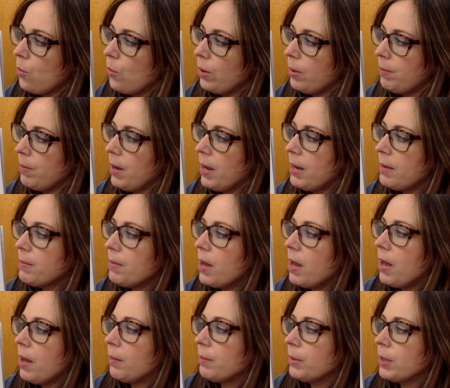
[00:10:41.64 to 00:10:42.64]
When my
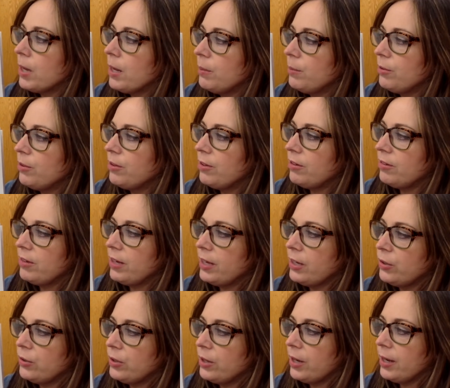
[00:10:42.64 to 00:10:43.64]
mom comes to say
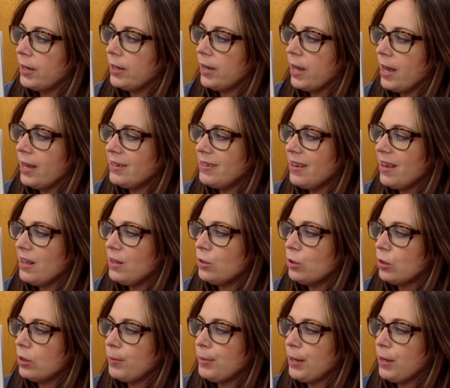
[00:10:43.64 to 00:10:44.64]
goodnight, I tell
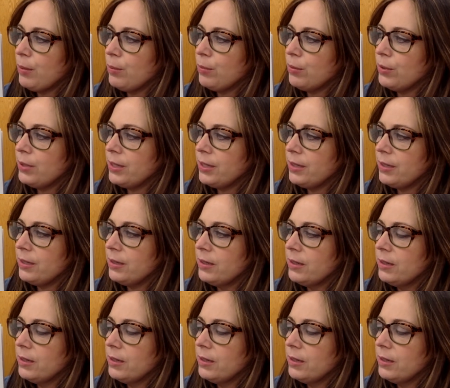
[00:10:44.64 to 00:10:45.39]
her about Bree.